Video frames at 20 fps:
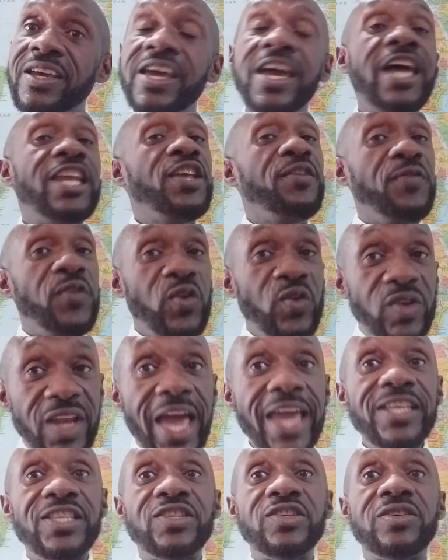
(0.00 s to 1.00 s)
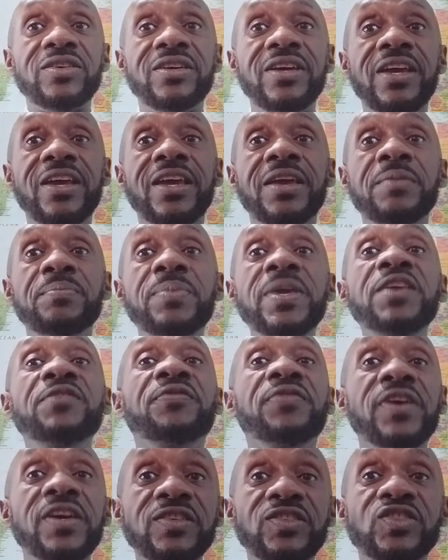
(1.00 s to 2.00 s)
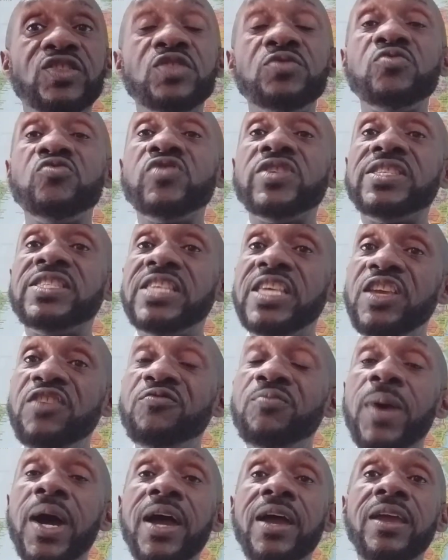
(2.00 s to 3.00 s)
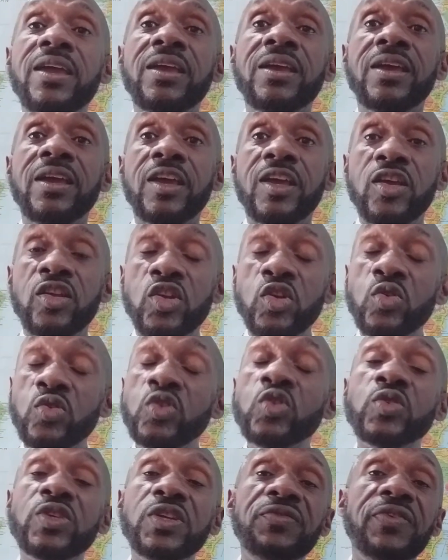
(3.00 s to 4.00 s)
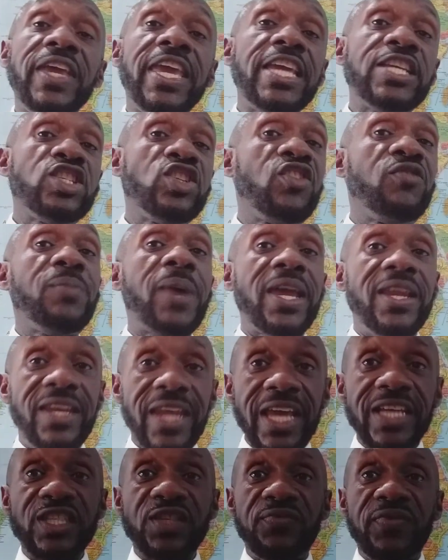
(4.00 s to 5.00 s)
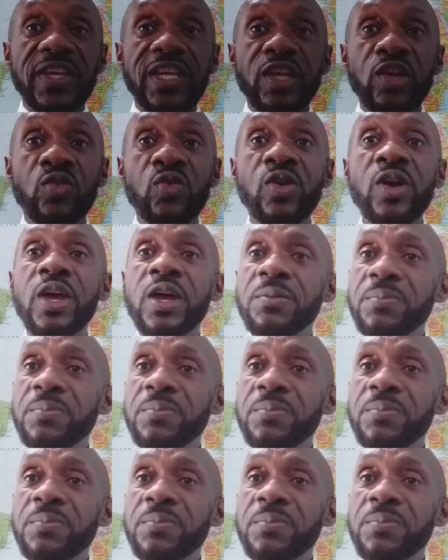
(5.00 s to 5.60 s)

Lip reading: And if you'd like to be first to receive my notification of my next video,